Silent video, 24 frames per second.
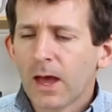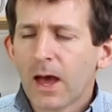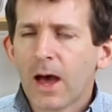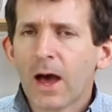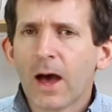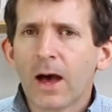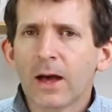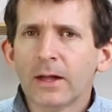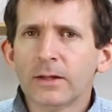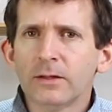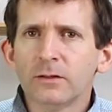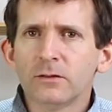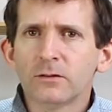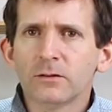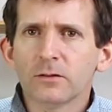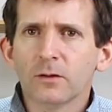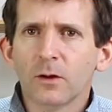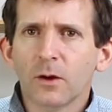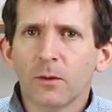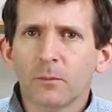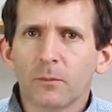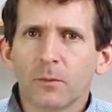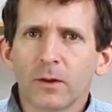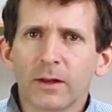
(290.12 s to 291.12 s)
And
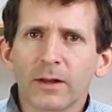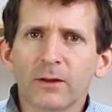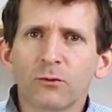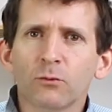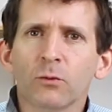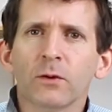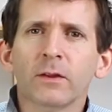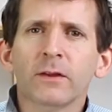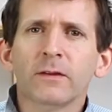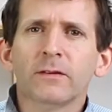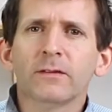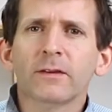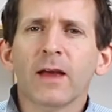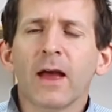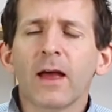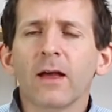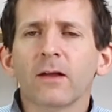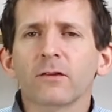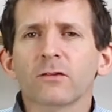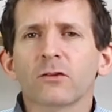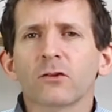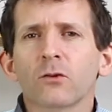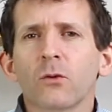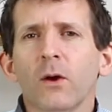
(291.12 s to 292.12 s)
at least one of these
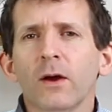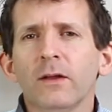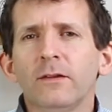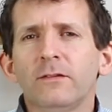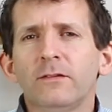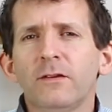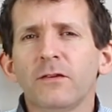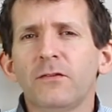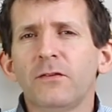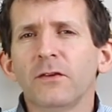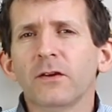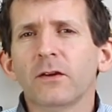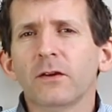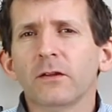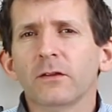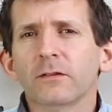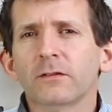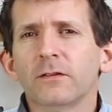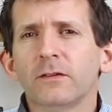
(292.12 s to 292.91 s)
scales is quite difficult